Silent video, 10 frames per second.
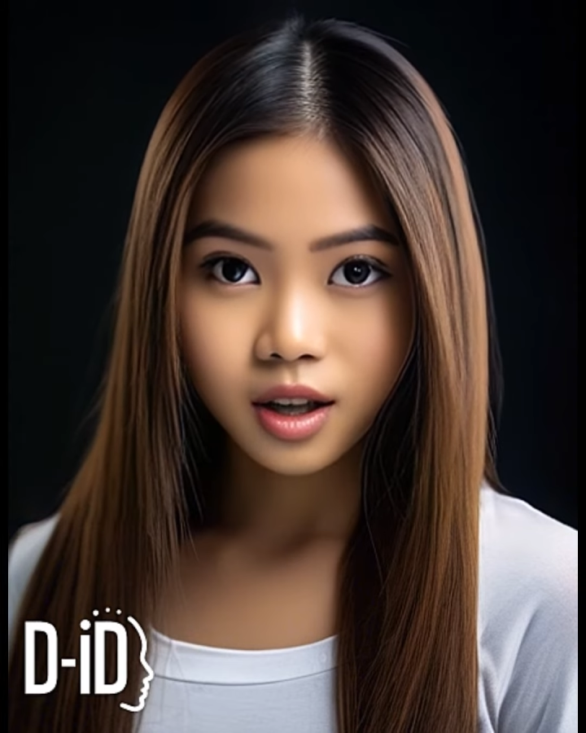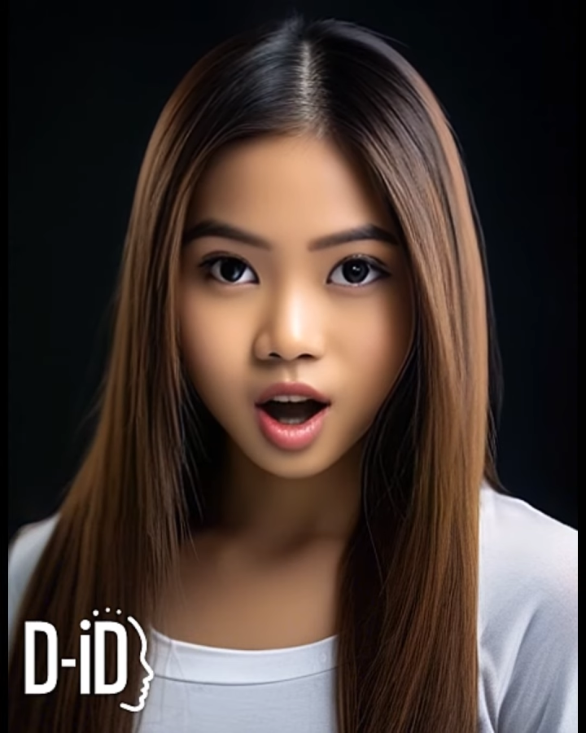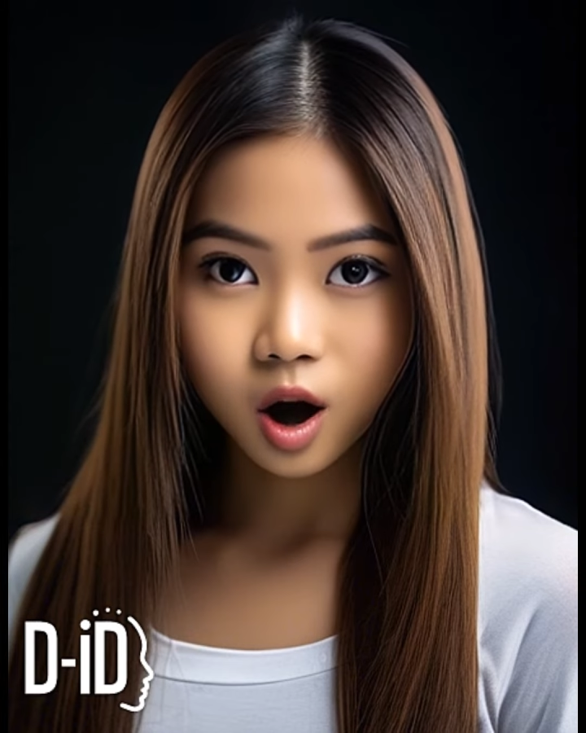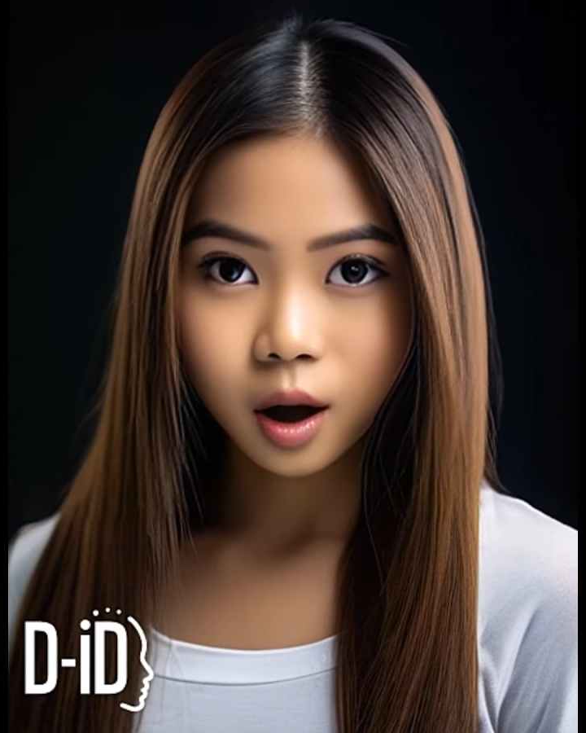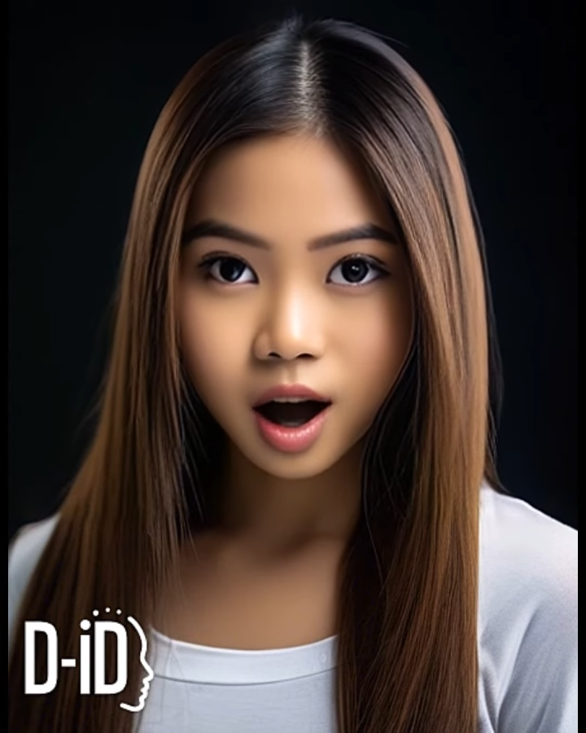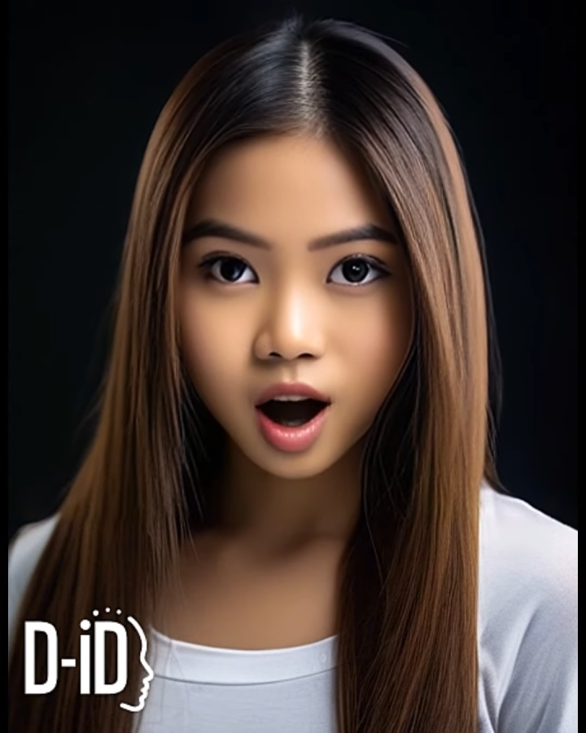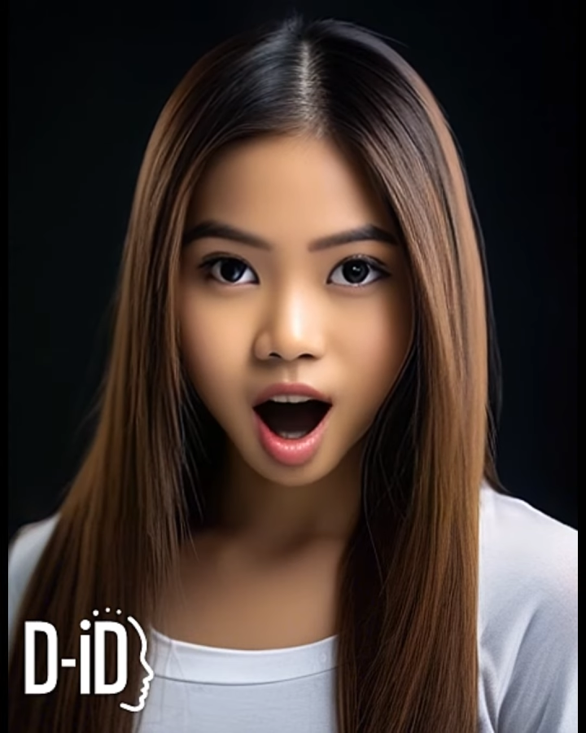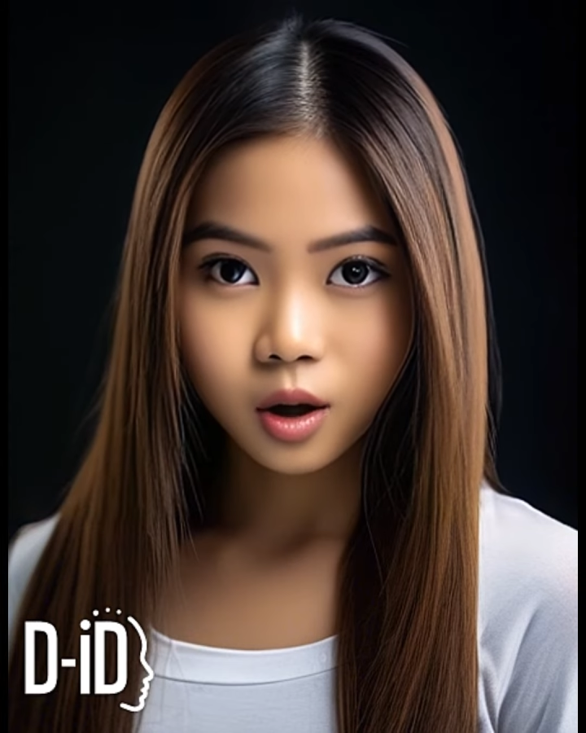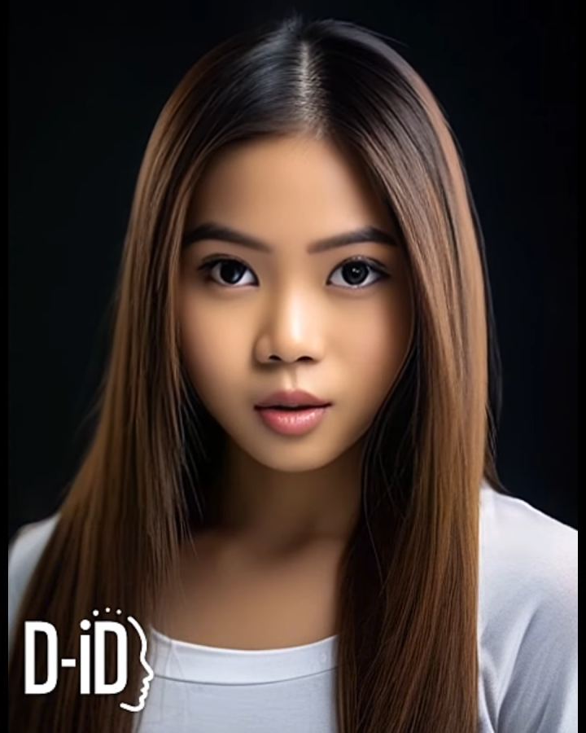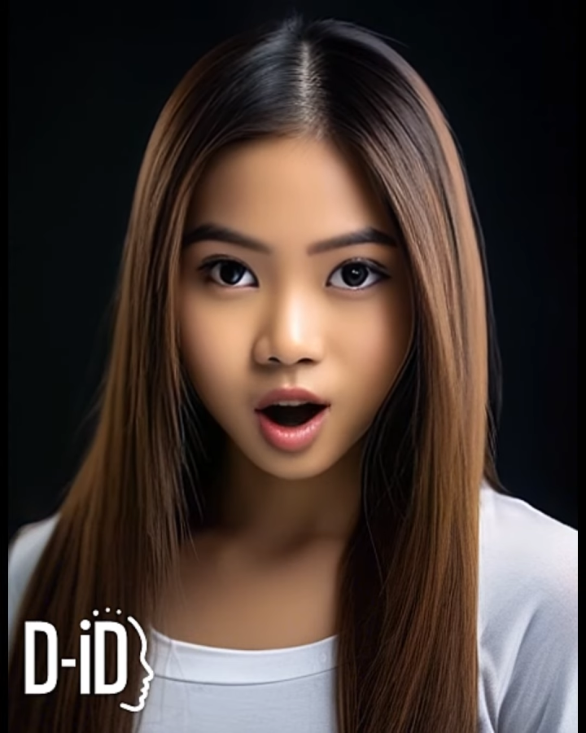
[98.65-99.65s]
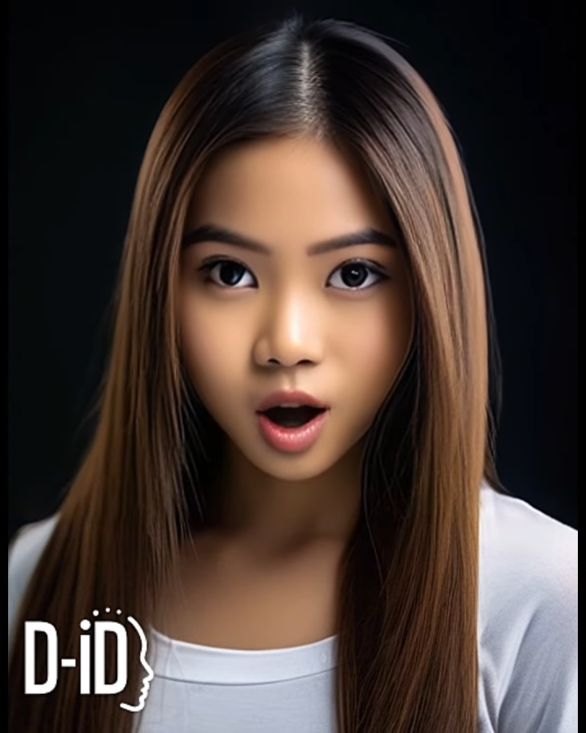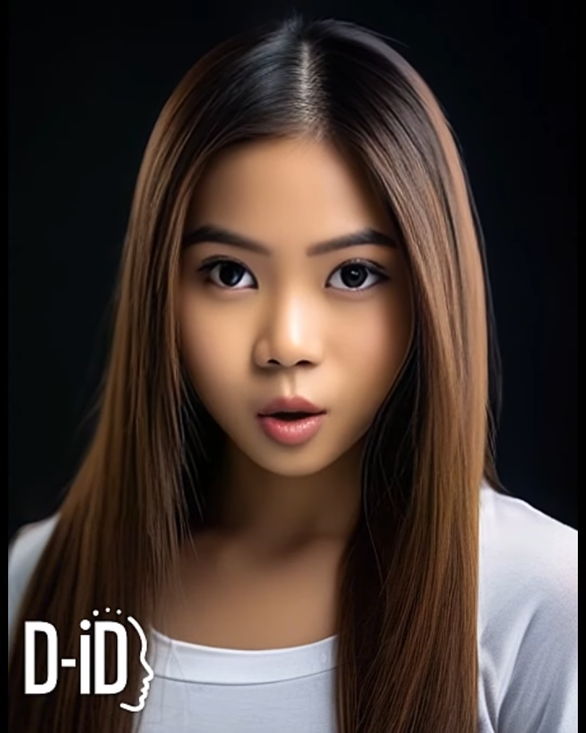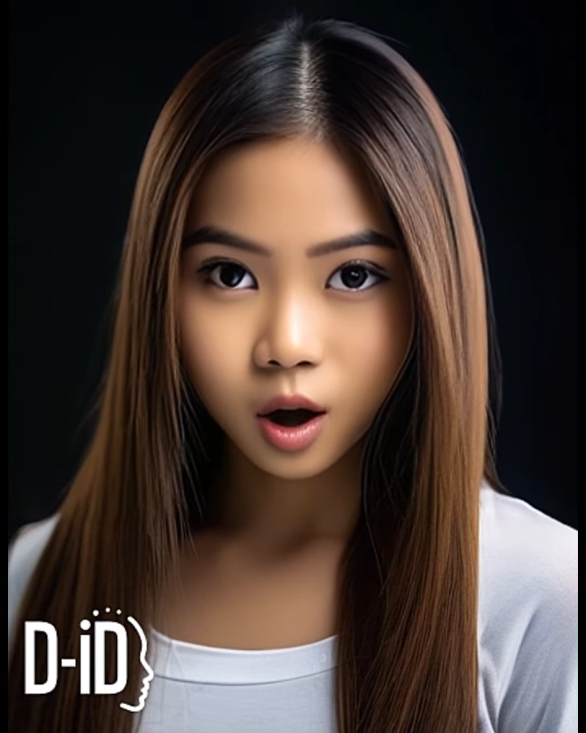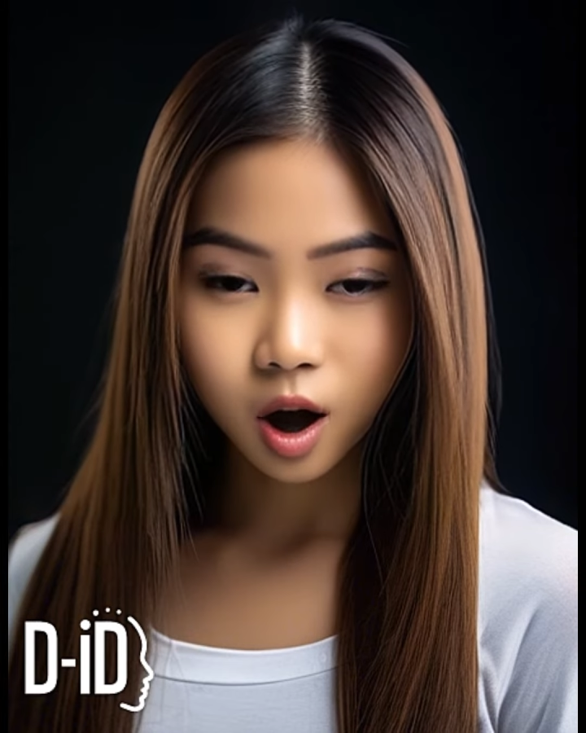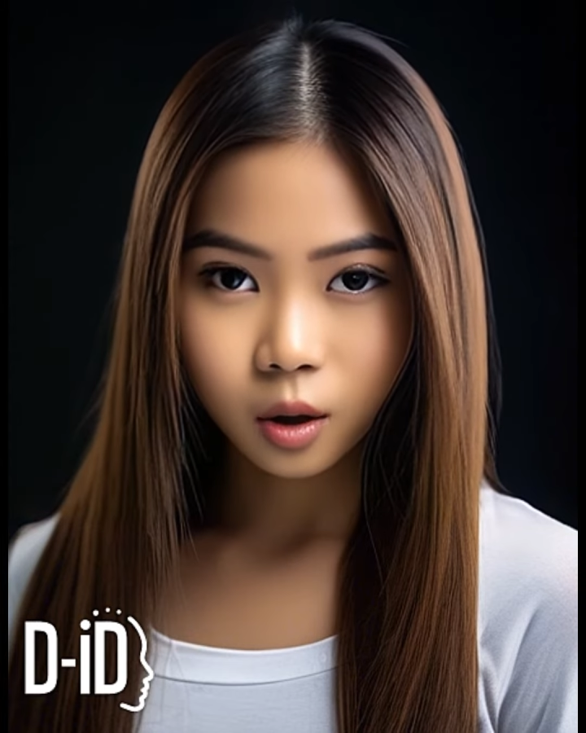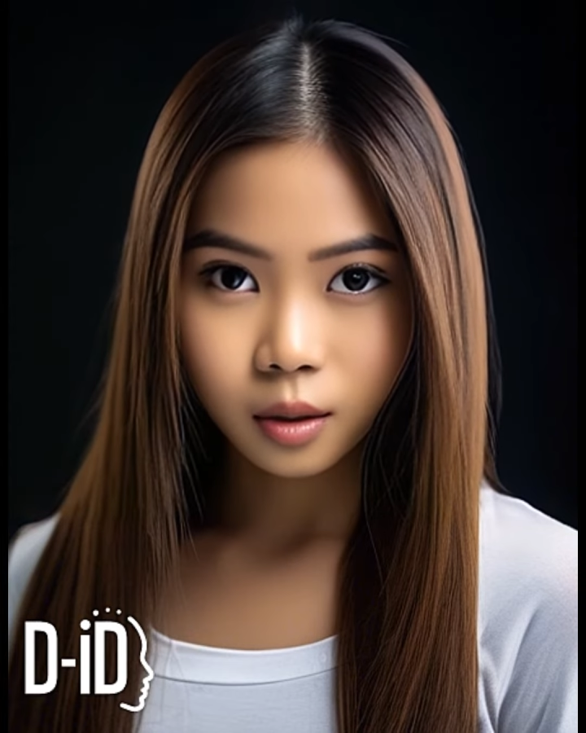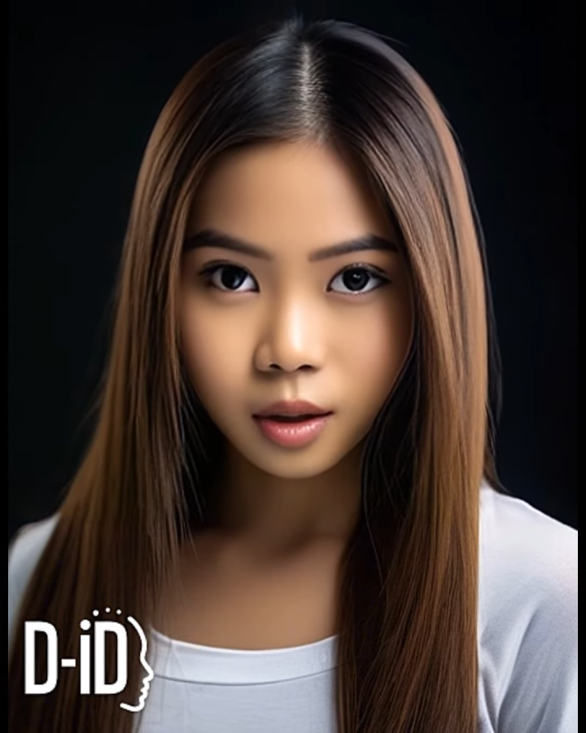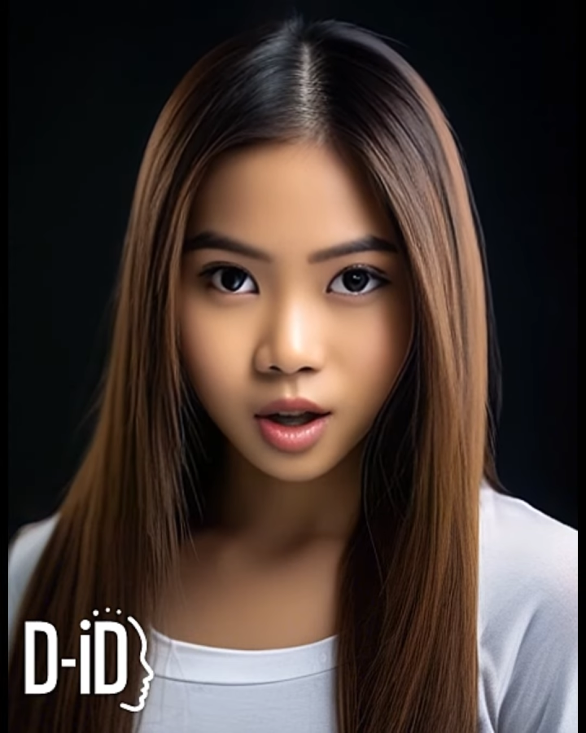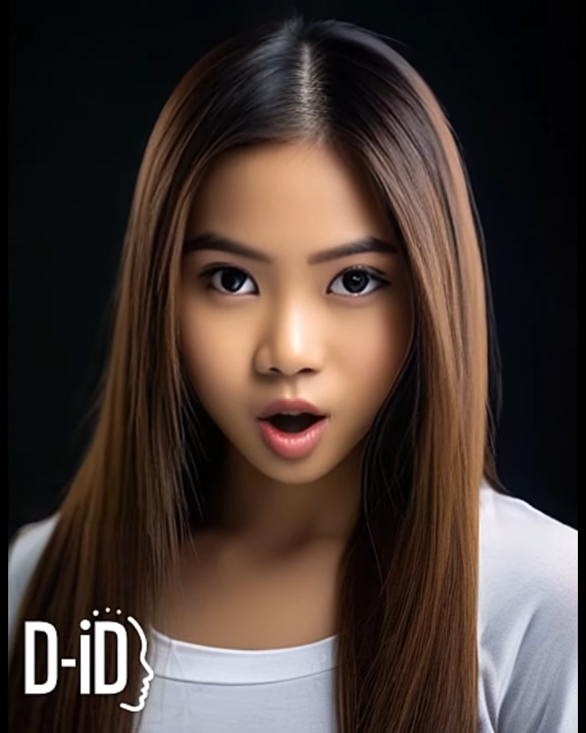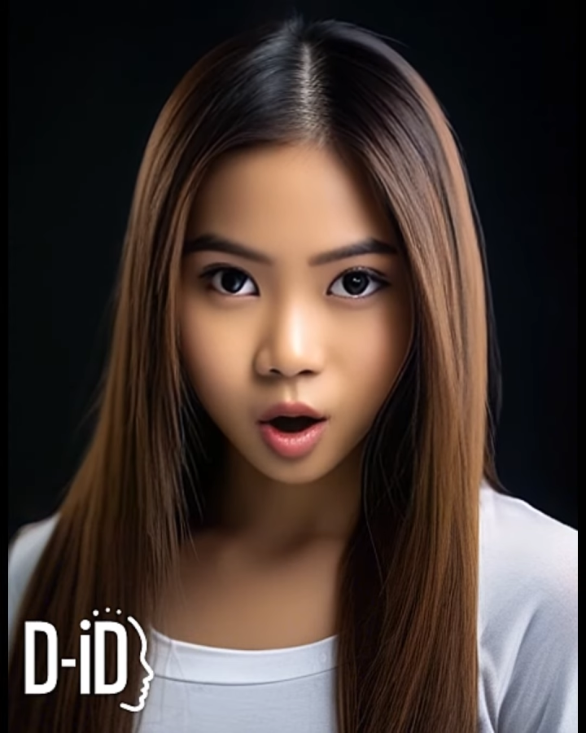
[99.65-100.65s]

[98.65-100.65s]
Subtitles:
no matter how far you roam,